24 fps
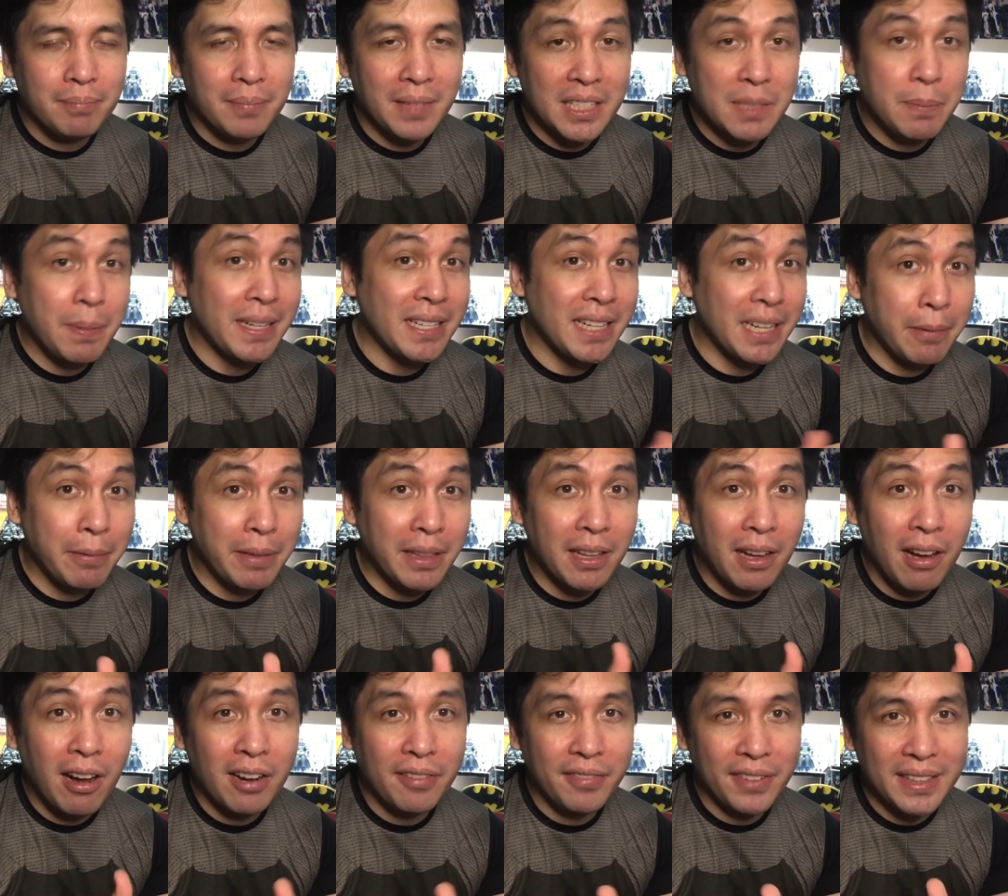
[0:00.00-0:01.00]
especially with the
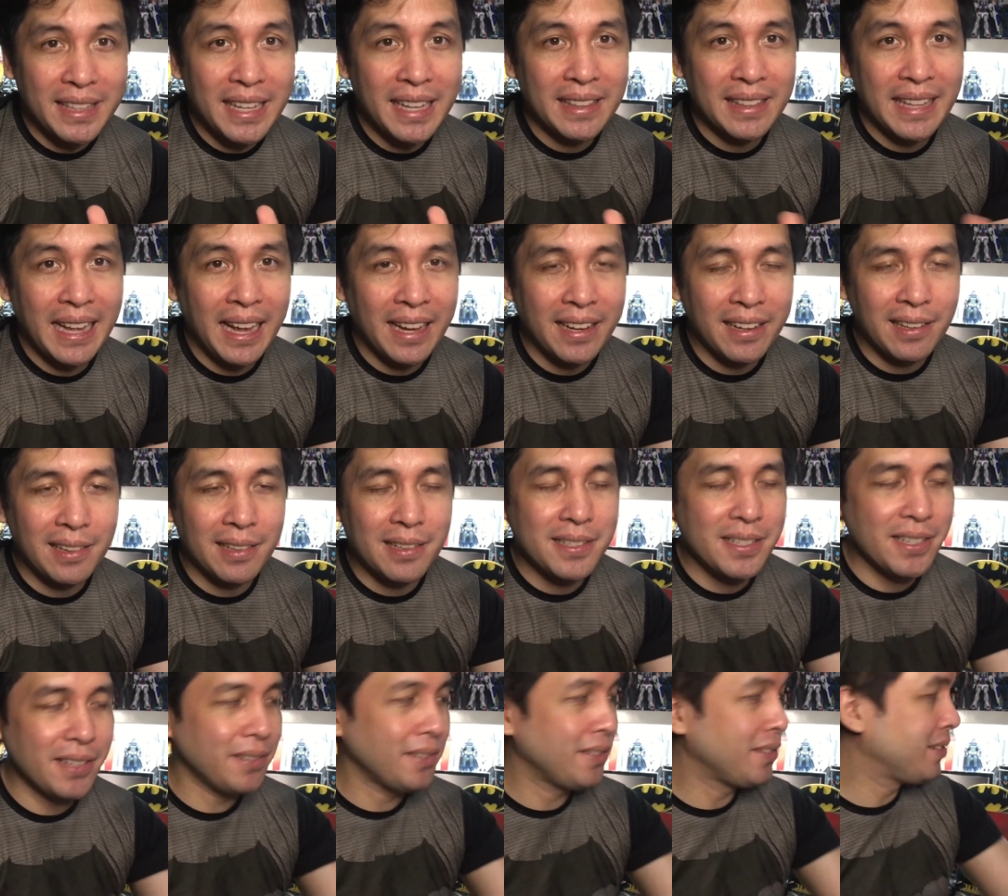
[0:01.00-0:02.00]
Harvey Dent angle.
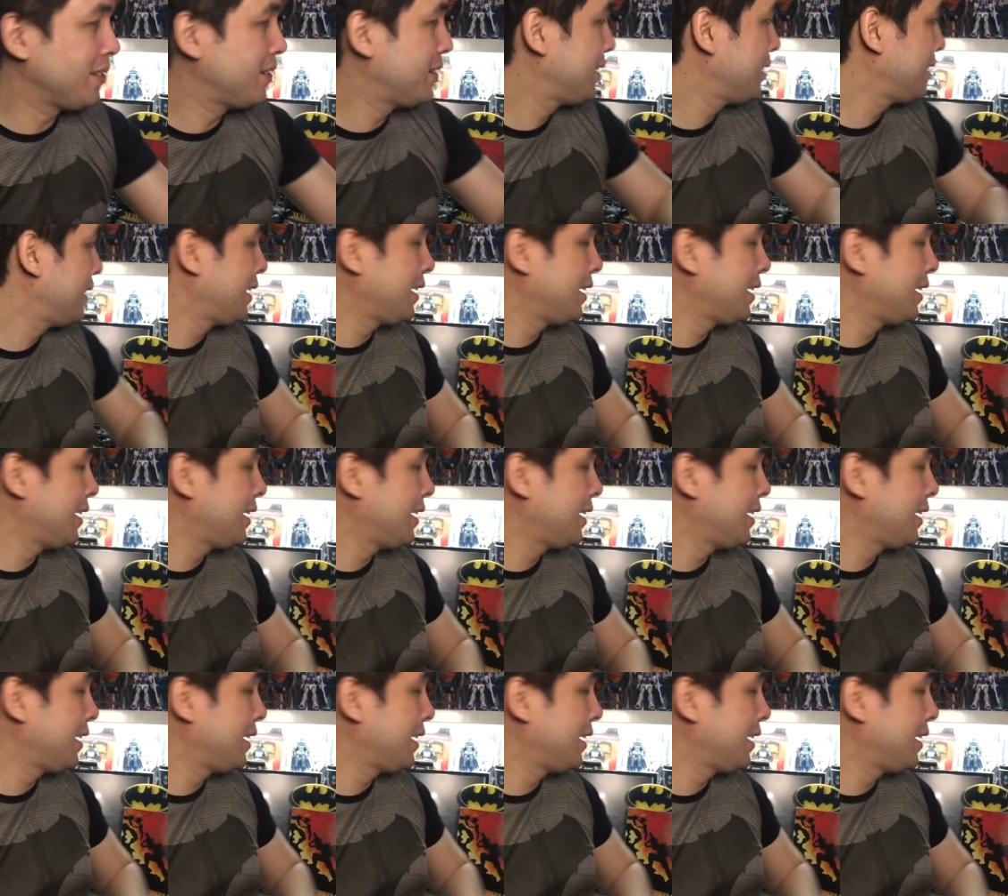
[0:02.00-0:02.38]
So